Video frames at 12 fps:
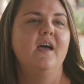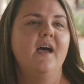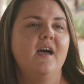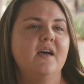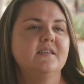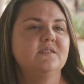
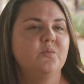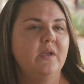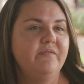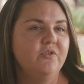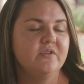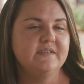Uh, so
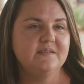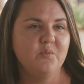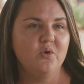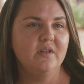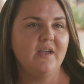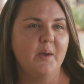if you're a
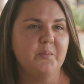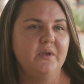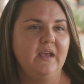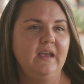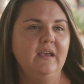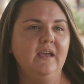smaller
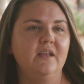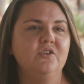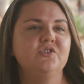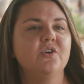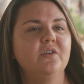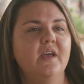company and you
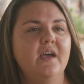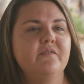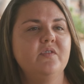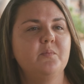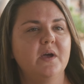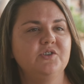don't have
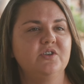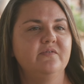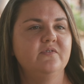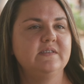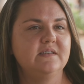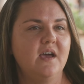the budget
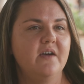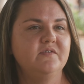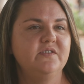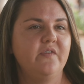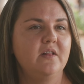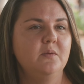for staff
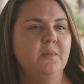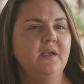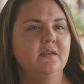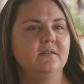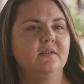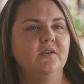
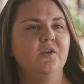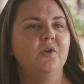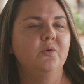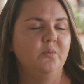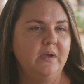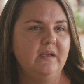development, we